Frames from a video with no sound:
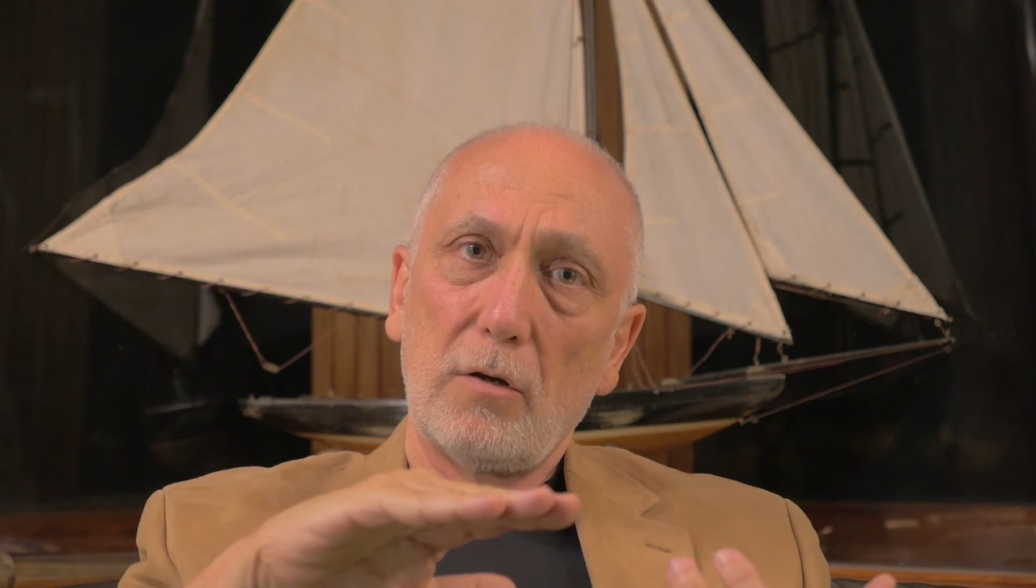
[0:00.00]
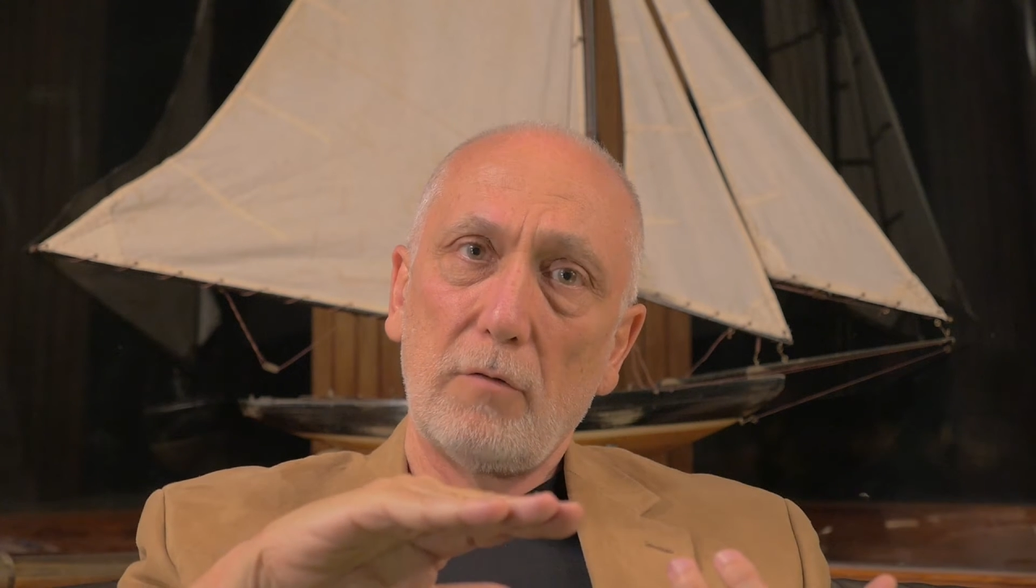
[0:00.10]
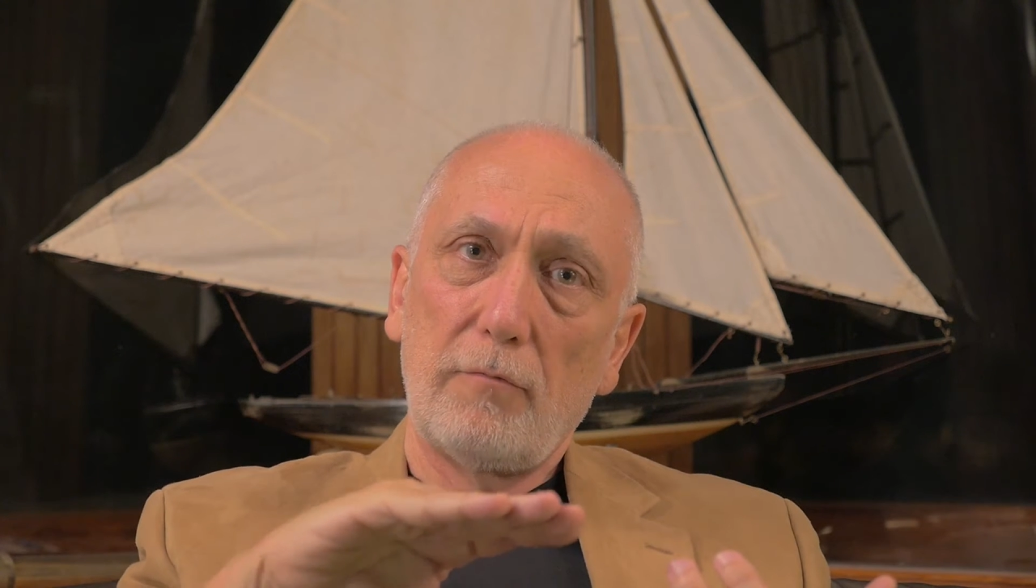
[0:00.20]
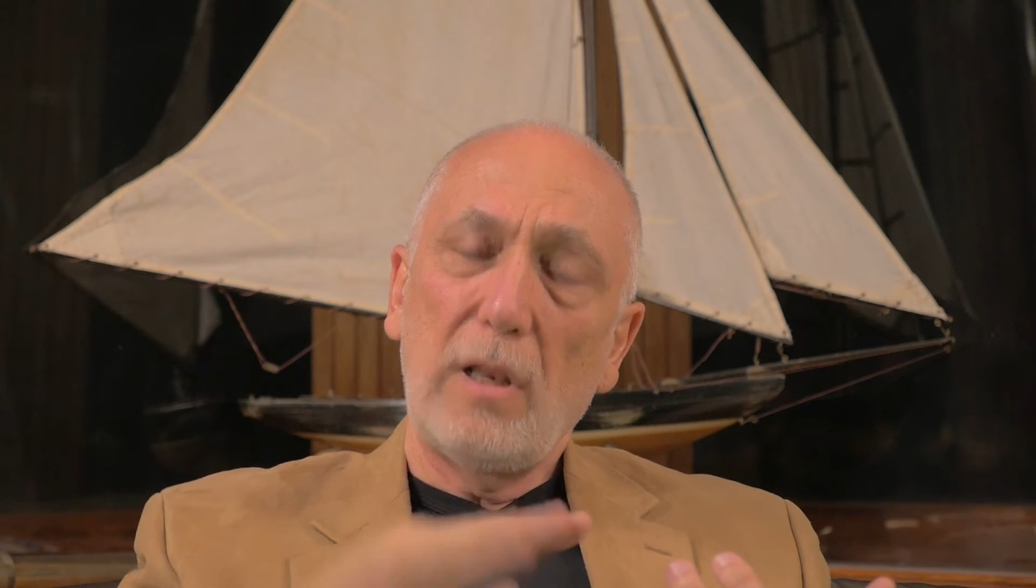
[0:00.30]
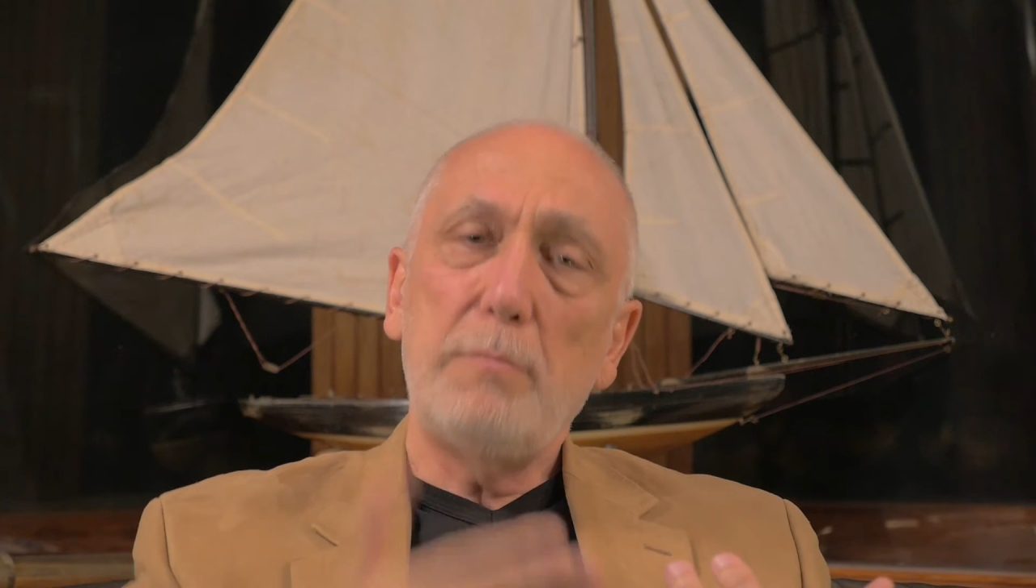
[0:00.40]

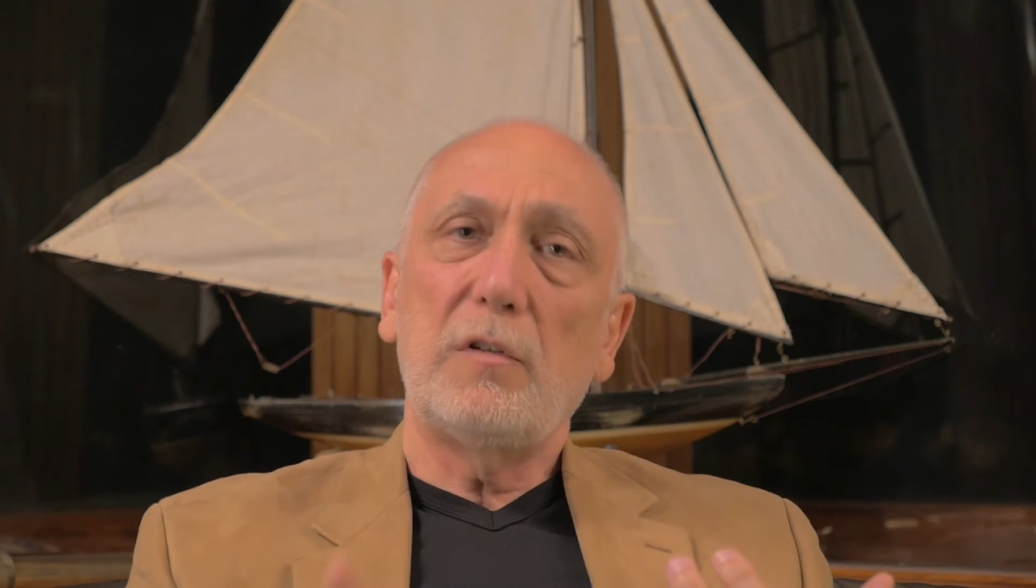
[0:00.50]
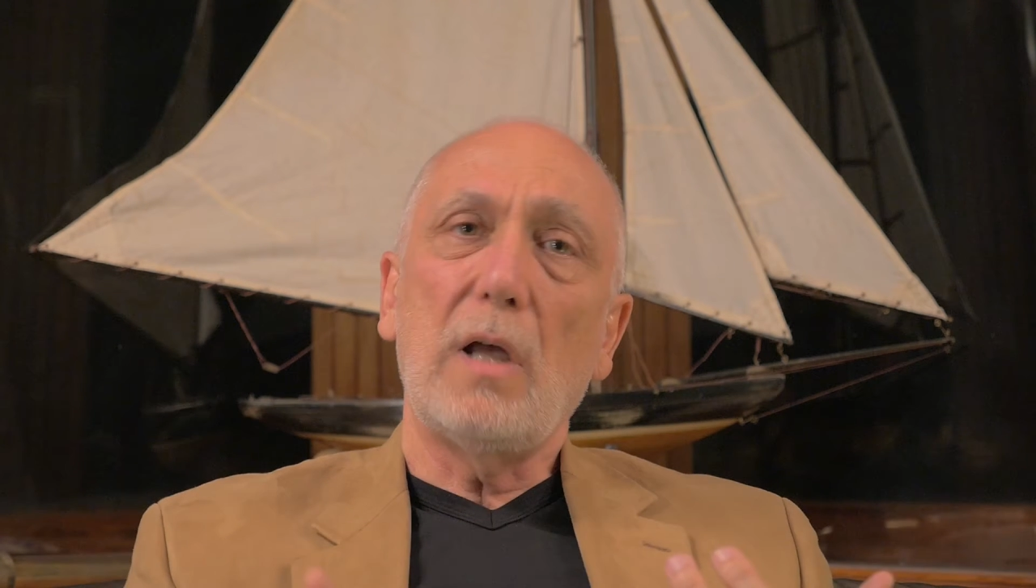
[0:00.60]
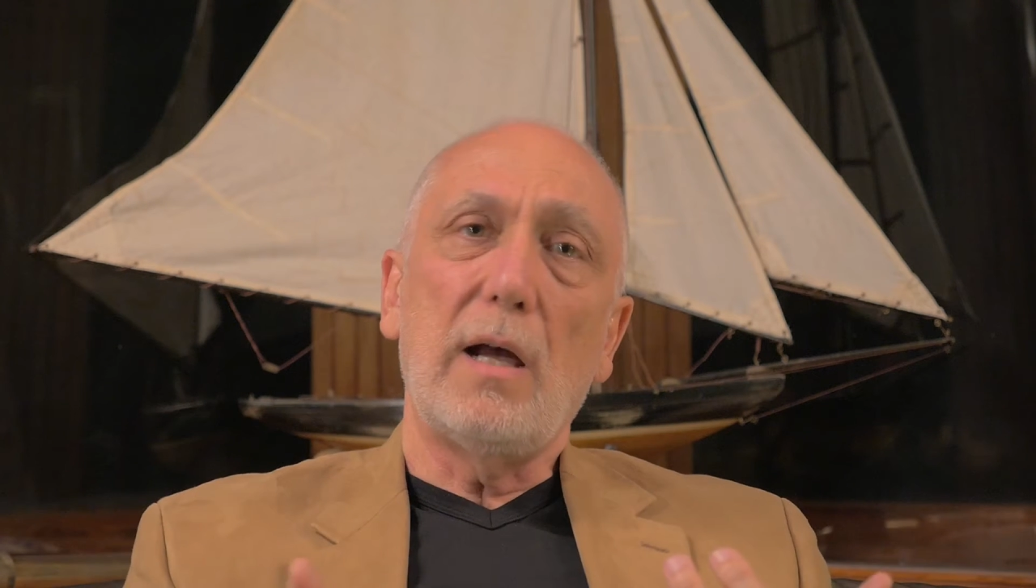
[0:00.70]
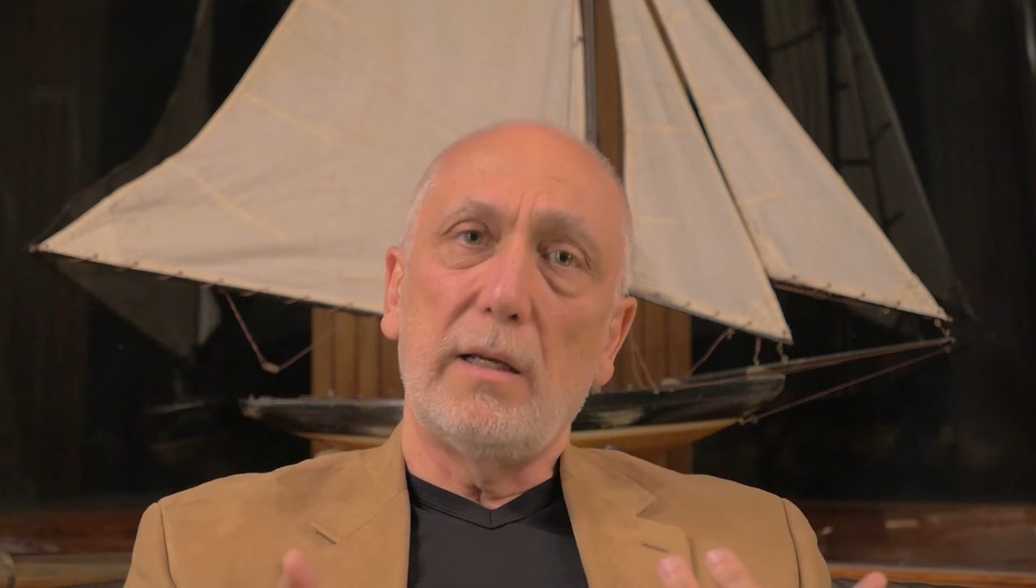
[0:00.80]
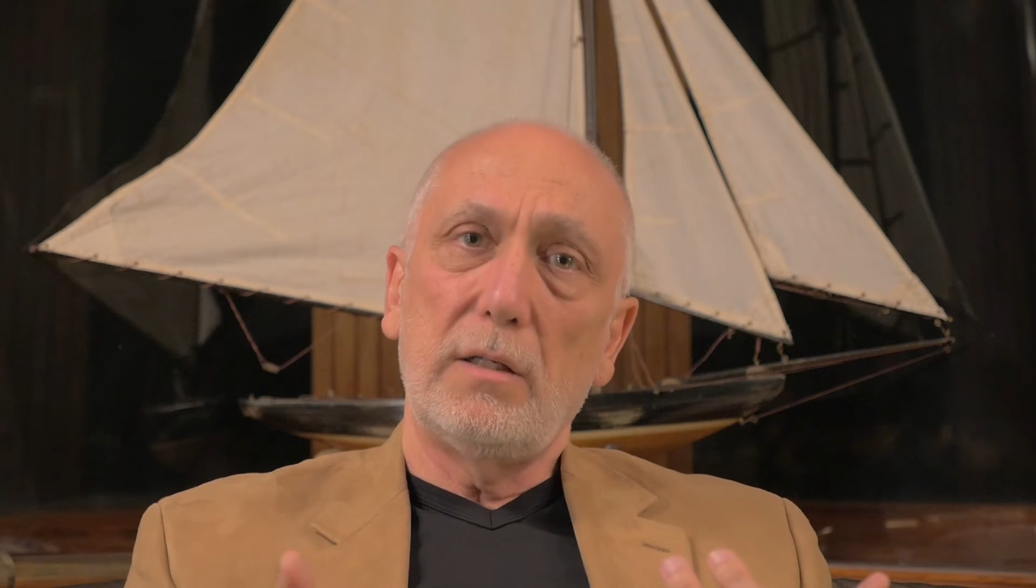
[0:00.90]
flip
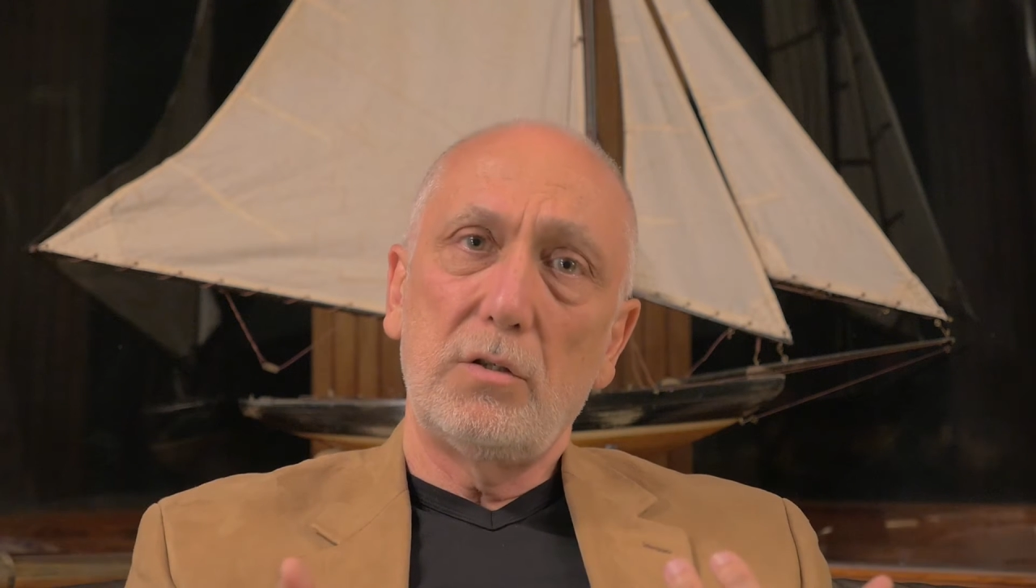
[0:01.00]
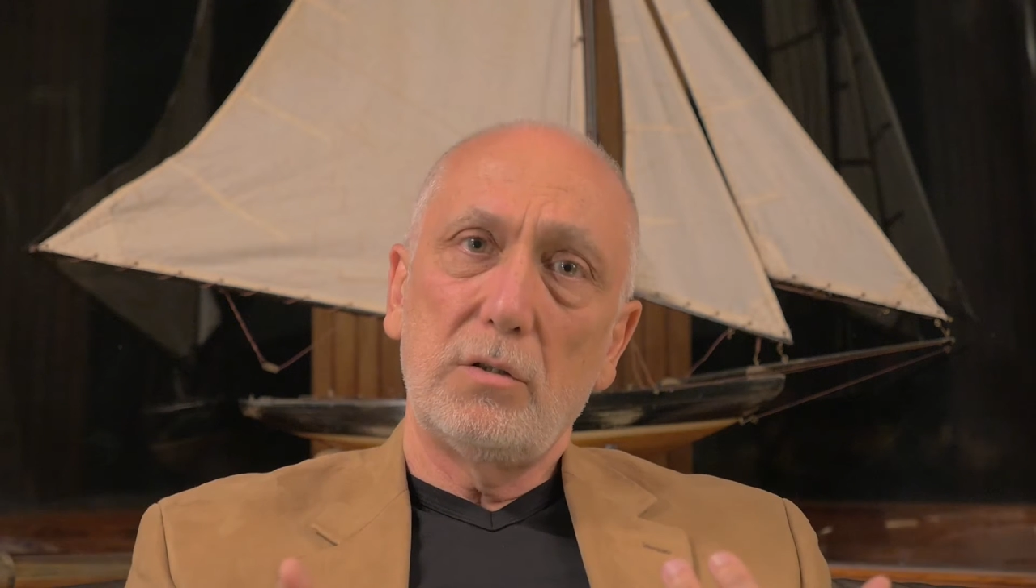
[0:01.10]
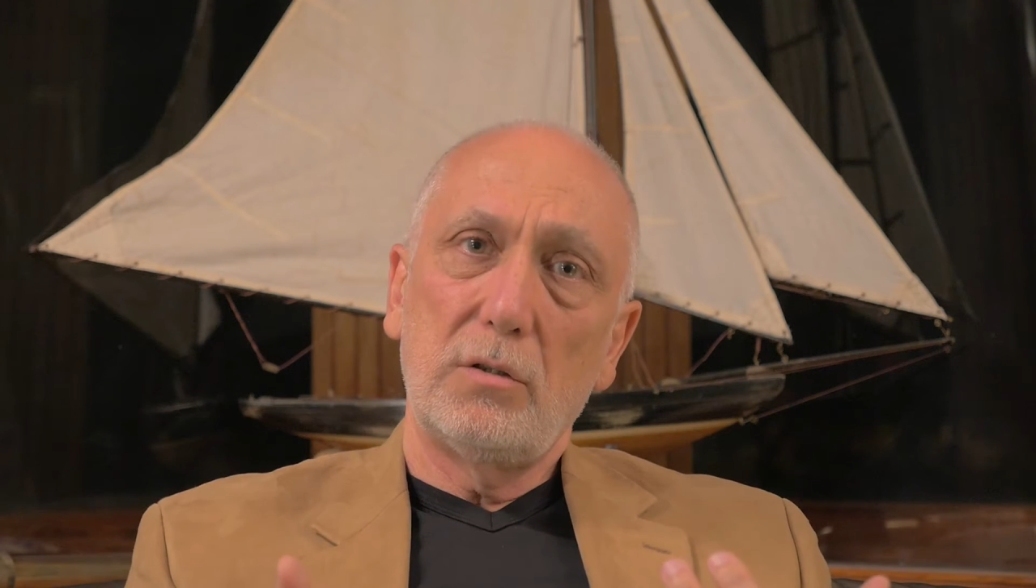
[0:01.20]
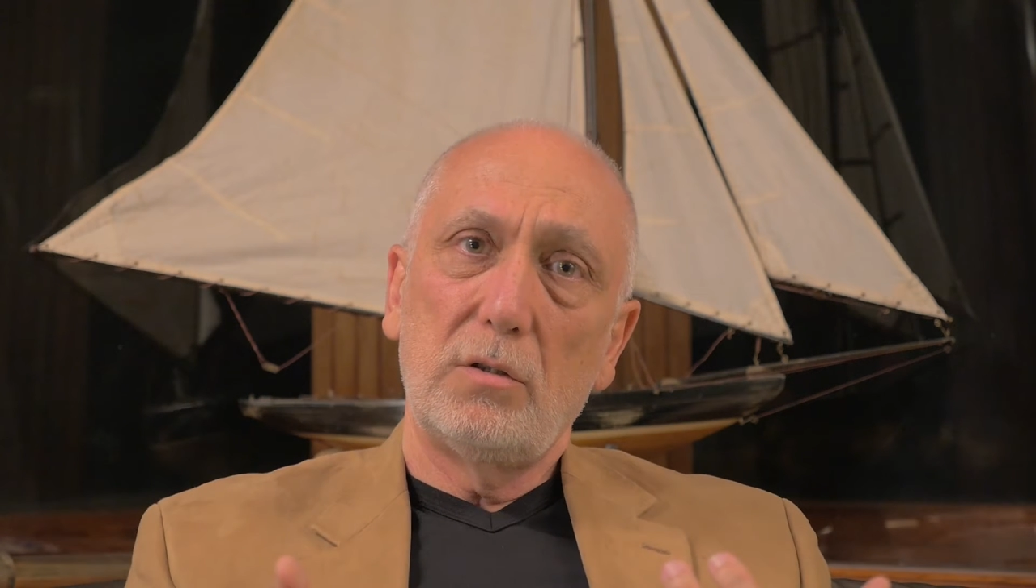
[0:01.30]
side